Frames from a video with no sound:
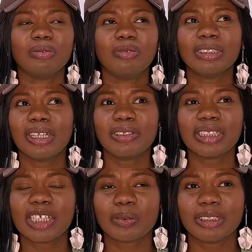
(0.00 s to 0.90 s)
Once I
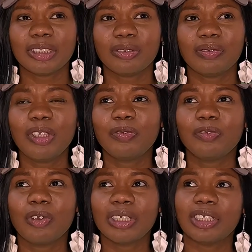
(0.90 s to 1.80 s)
always ask myself, if
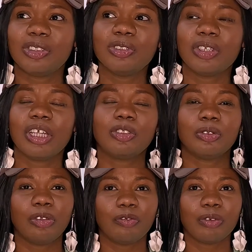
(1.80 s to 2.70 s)
God has used others to
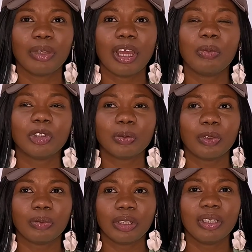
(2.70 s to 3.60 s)
do it for me, how much
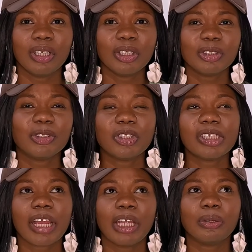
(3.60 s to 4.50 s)
more me? So
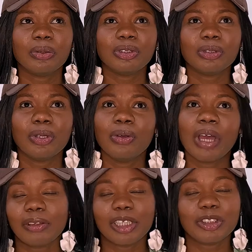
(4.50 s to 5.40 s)
just like I told you, oh,
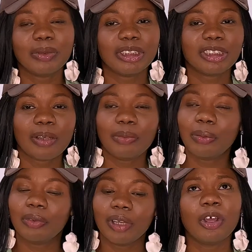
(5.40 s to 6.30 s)
I wanted to be a sharp baby.